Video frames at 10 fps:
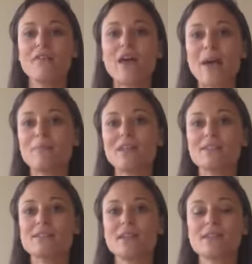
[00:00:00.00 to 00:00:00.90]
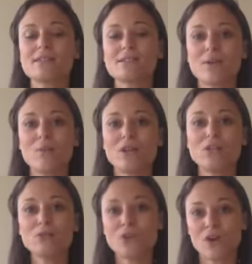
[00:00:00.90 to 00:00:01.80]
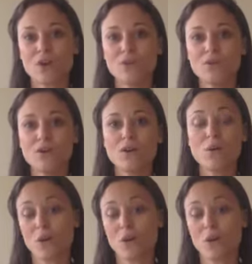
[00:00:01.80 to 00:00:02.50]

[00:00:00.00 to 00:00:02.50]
That means someone you know,